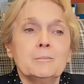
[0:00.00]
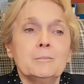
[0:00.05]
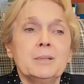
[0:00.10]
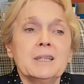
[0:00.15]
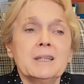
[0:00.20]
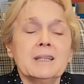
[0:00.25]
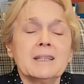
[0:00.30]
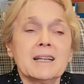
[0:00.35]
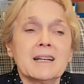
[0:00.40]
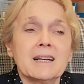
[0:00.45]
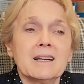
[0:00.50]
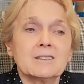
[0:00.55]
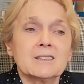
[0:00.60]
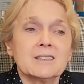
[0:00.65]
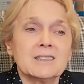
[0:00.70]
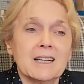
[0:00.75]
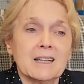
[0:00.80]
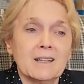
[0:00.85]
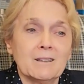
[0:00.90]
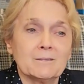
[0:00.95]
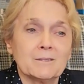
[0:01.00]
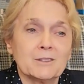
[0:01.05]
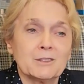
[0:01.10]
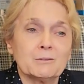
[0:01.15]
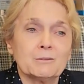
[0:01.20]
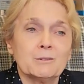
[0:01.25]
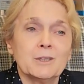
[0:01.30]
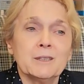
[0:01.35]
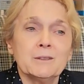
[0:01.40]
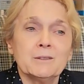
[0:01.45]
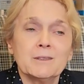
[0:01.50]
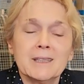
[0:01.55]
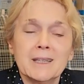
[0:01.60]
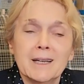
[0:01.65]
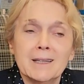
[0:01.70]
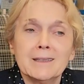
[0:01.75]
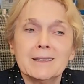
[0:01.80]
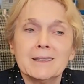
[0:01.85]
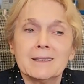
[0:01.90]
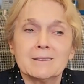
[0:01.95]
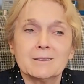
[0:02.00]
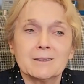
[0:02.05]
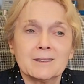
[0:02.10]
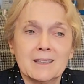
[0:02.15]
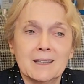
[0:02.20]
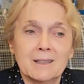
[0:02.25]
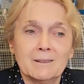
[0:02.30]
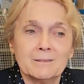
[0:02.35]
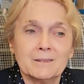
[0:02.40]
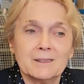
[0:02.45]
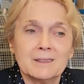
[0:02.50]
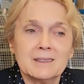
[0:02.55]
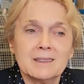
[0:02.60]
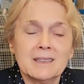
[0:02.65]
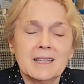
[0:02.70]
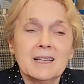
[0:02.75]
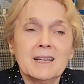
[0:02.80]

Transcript: building ourselves, recreating ourselves,